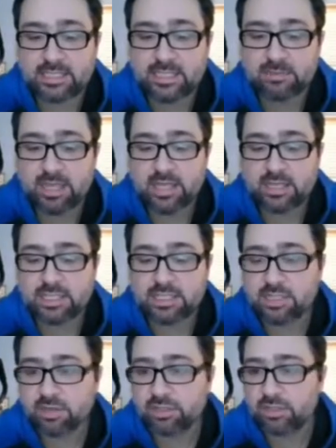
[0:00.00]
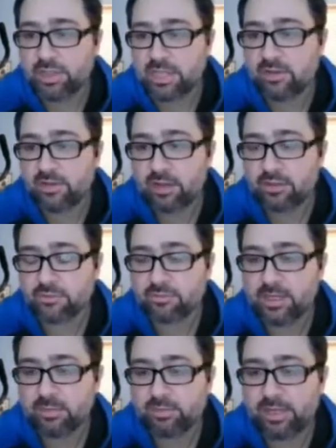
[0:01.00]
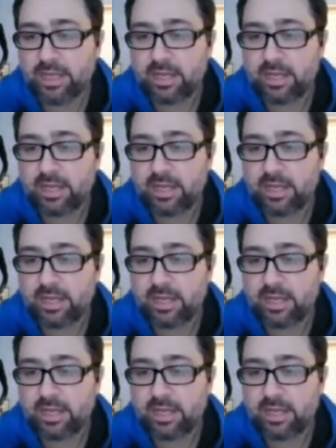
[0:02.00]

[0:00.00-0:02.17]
team. Because, you know, you think of other free-to-play